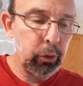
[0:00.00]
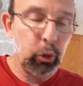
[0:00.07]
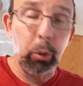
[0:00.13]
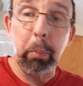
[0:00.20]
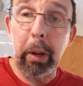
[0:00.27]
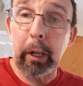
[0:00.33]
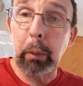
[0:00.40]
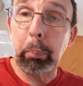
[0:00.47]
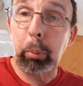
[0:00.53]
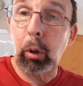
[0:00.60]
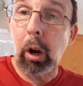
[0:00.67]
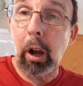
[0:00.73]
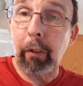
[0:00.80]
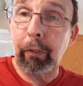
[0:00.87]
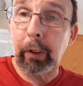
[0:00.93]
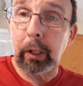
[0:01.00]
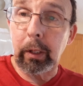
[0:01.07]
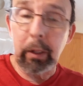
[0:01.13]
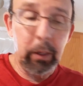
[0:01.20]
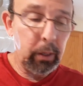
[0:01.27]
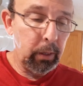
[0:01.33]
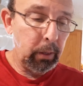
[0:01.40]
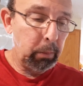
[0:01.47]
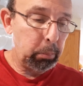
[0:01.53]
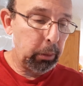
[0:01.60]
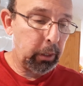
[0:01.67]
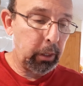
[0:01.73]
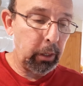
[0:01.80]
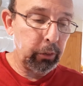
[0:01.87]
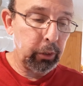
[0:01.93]
You made a profit
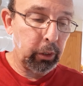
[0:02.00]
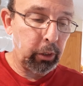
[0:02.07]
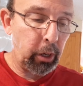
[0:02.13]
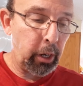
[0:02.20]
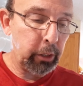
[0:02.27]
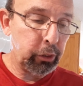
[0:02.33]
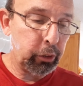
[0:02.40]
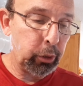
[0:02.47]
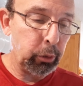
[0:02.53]
because it cost